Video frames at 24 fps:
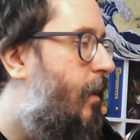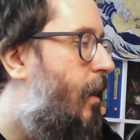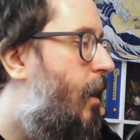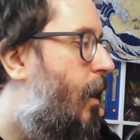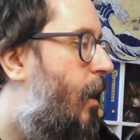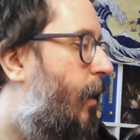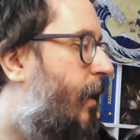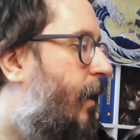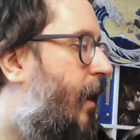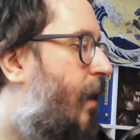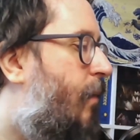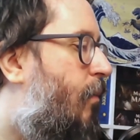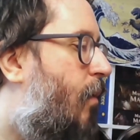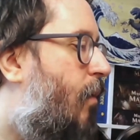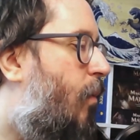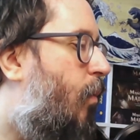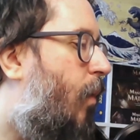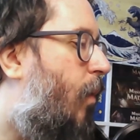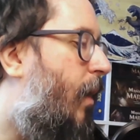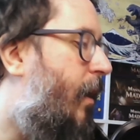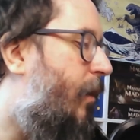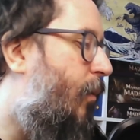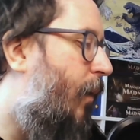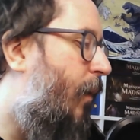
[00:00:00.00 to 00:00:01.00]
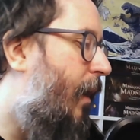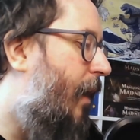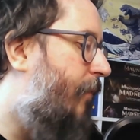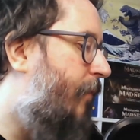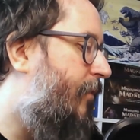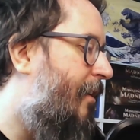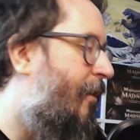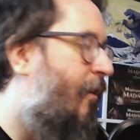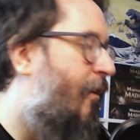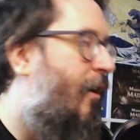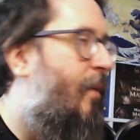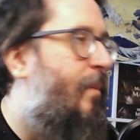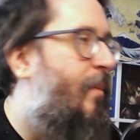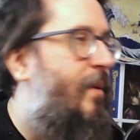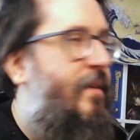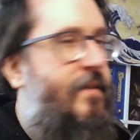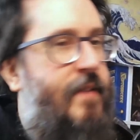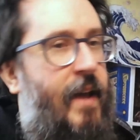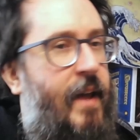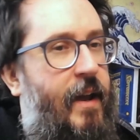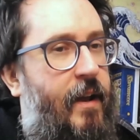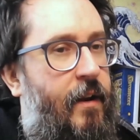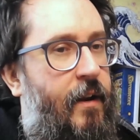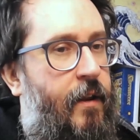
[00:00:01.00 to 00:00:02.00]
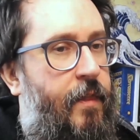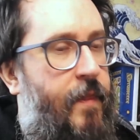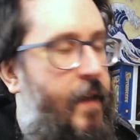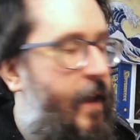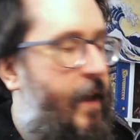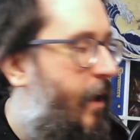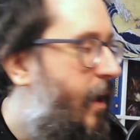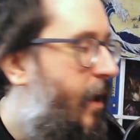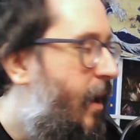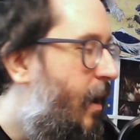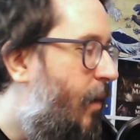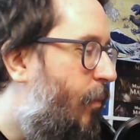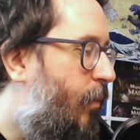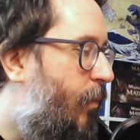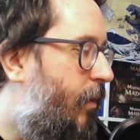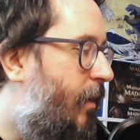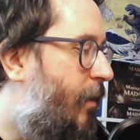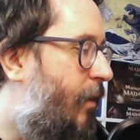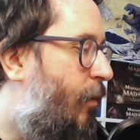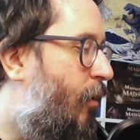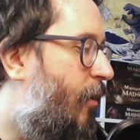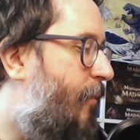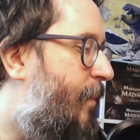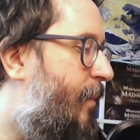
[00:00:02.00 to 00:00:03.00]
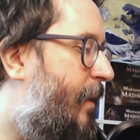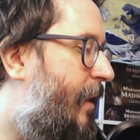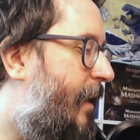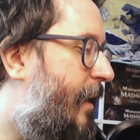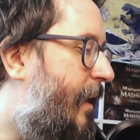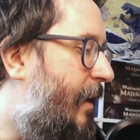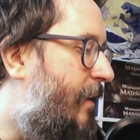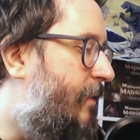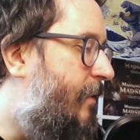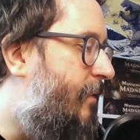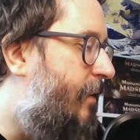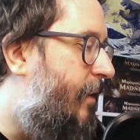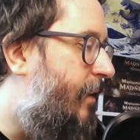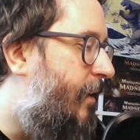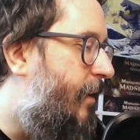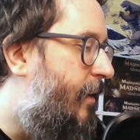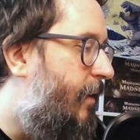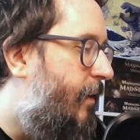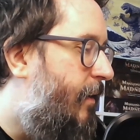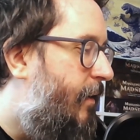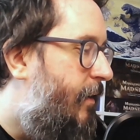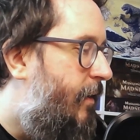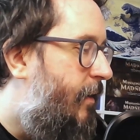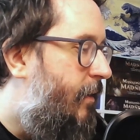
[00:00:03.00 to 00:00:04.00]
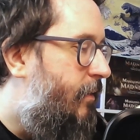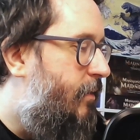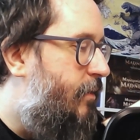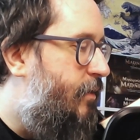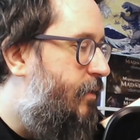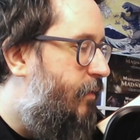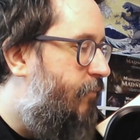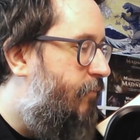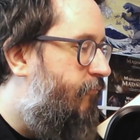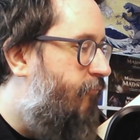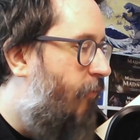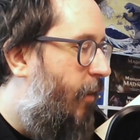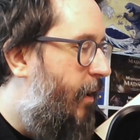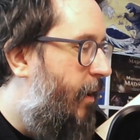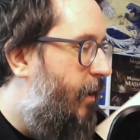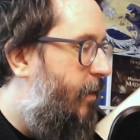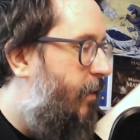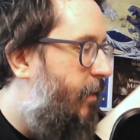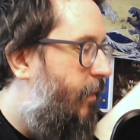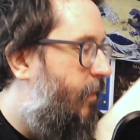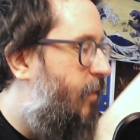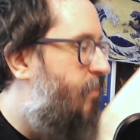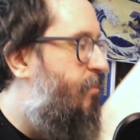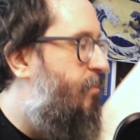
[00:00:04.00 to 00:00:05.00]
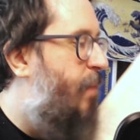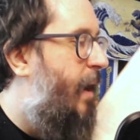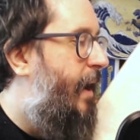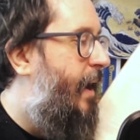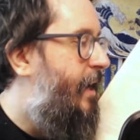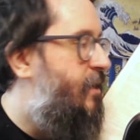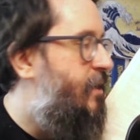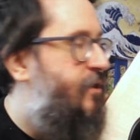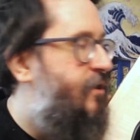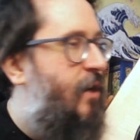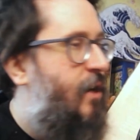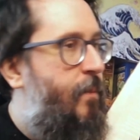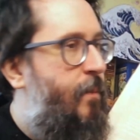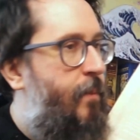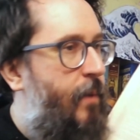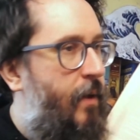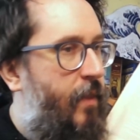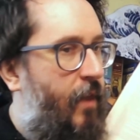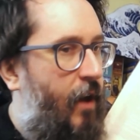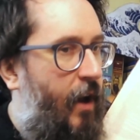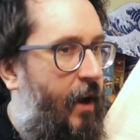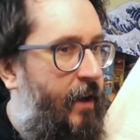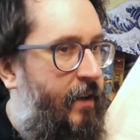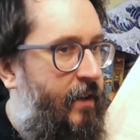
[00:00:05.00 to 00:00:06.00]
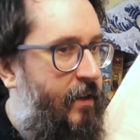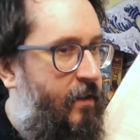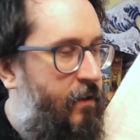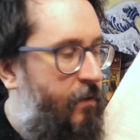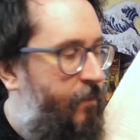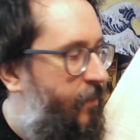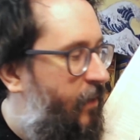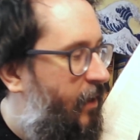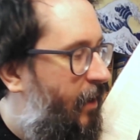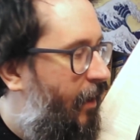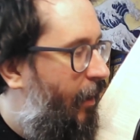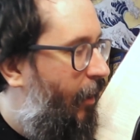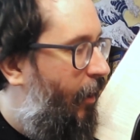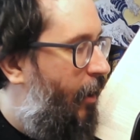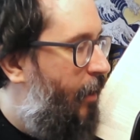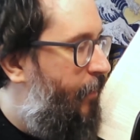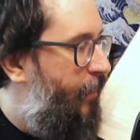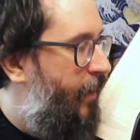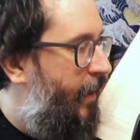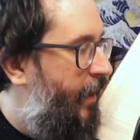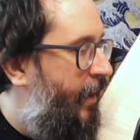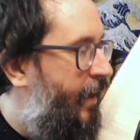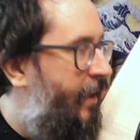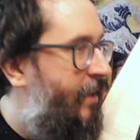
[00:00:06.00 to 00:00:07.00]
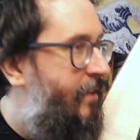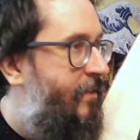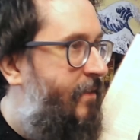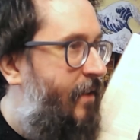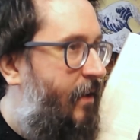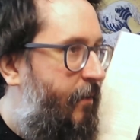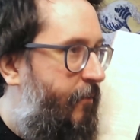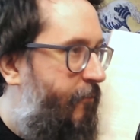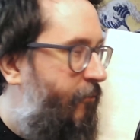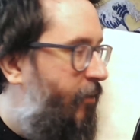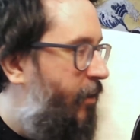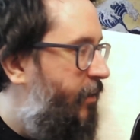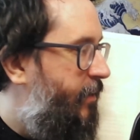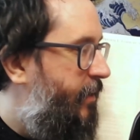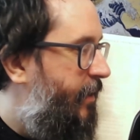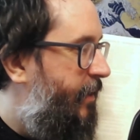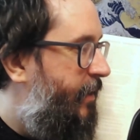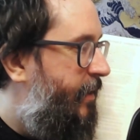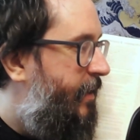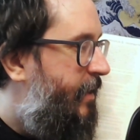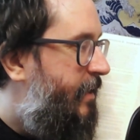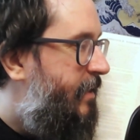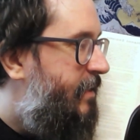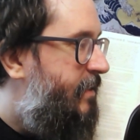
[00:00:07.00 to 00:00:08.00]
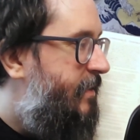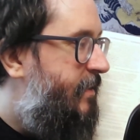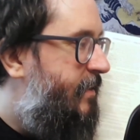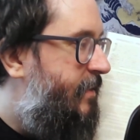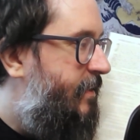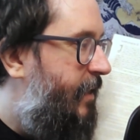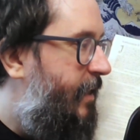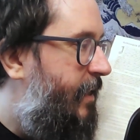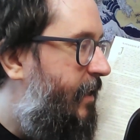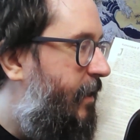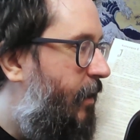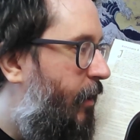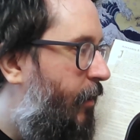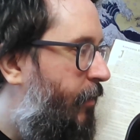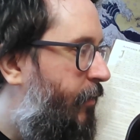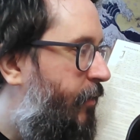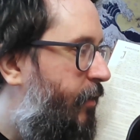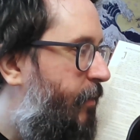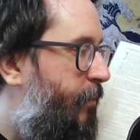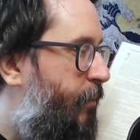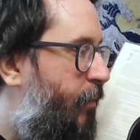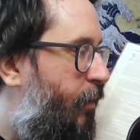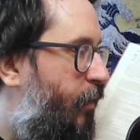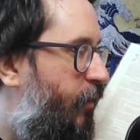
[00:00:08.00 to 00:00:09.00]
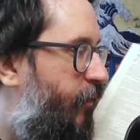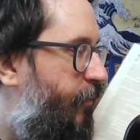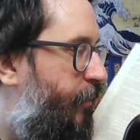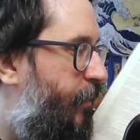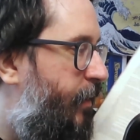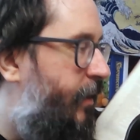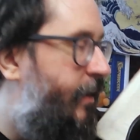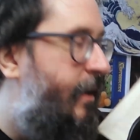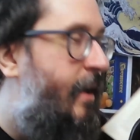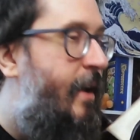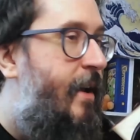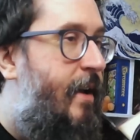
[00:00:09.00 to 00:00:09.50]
Okay, well, why do I have to look up a second thing? Would it not have been easier to just write the page number that I needed for climbing instead of writing see under movement?